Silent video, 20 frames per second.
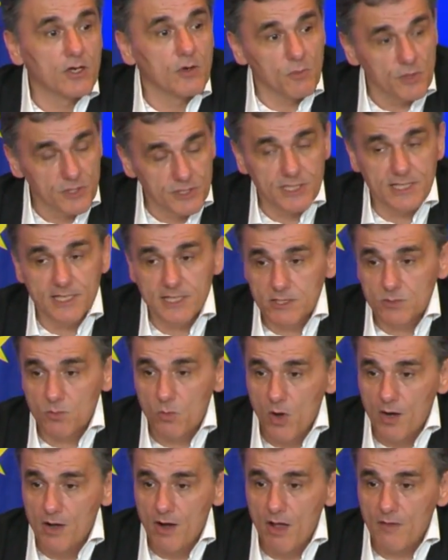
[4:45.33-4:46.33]
which is
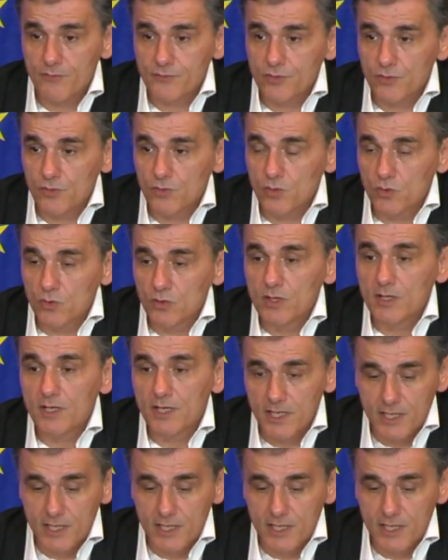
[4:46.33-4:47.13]
what, after all,